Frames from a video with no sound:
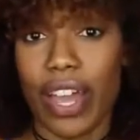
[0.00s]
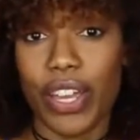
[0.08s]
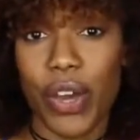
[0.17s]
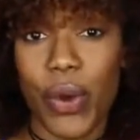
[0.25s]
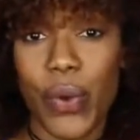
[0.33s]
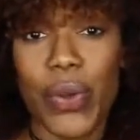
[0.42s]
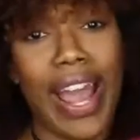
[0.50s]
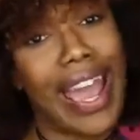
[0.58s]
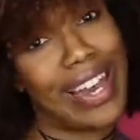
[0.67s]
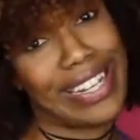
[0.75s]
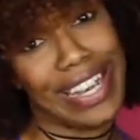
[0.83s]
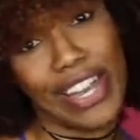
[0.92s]
that code
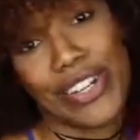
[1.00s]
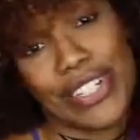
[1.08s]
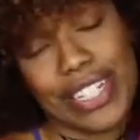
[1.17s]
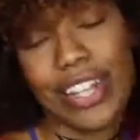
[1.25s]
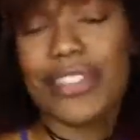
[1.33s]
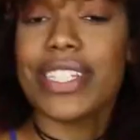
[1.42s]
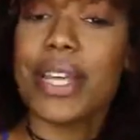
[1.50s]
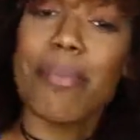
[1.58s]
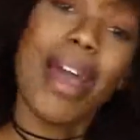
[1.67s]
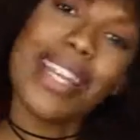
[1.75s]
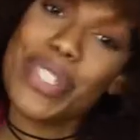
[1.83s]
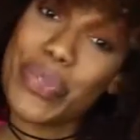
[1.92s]
and get yourself
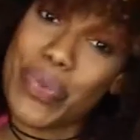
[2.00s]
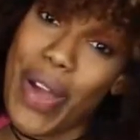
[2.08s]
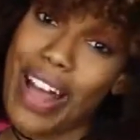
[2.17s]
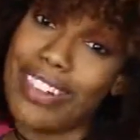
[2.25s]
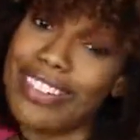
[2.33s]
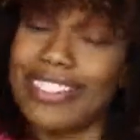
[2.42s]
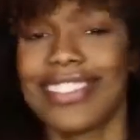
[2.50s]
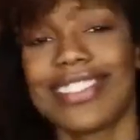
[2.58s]
some as well.